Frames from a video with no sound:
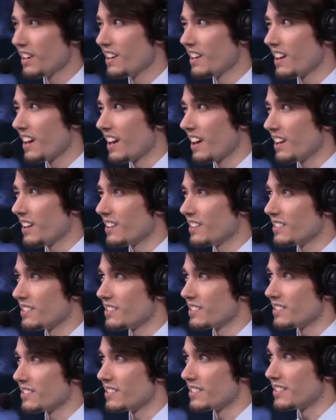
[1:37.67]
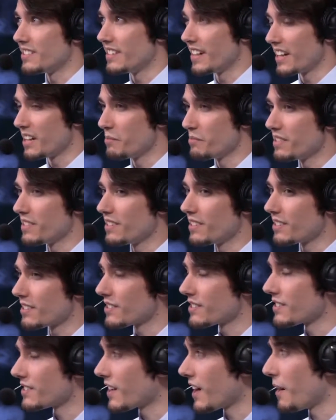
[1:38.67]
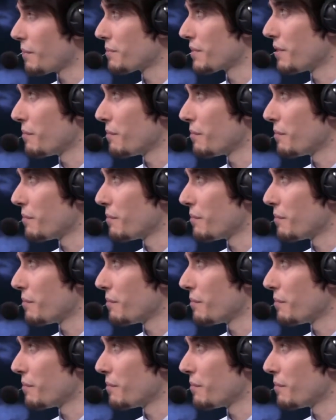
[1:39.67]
and Diamond stopped